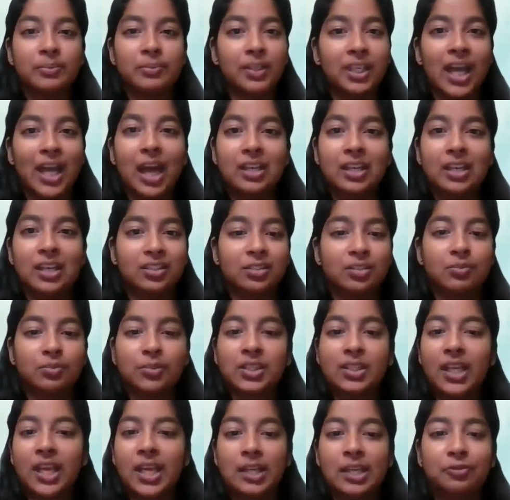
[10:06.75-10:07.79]

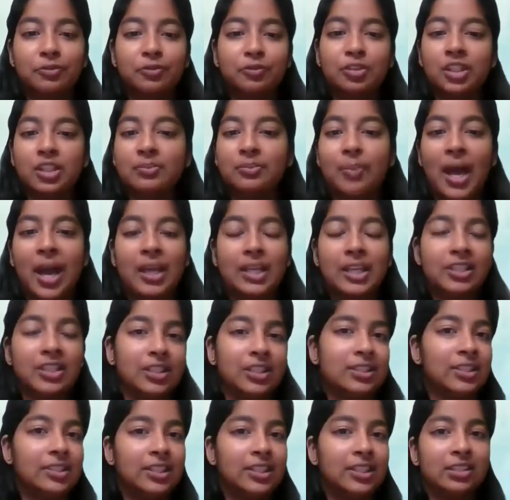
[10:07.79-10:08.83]
mechanisms helpful in
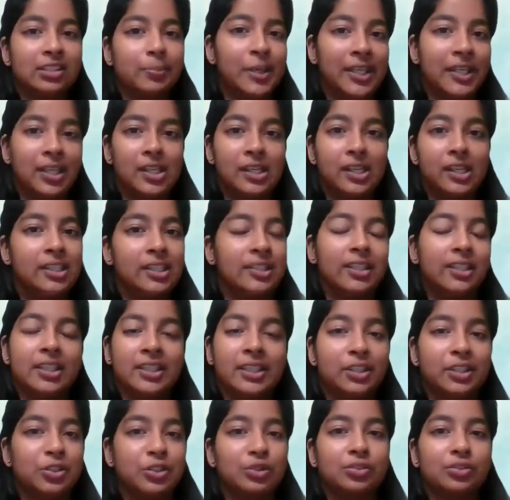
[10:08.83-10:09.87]
managing these mental health
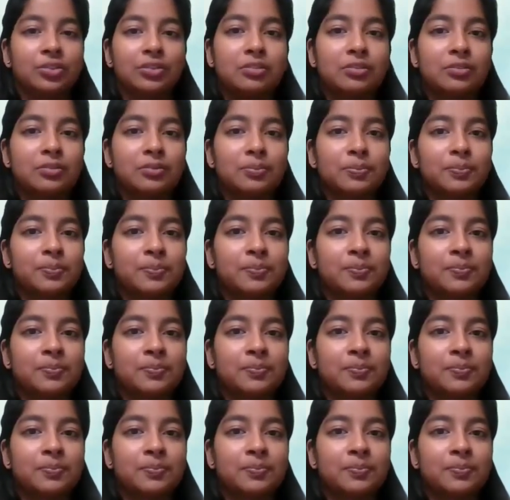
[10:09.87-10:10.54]
conditions?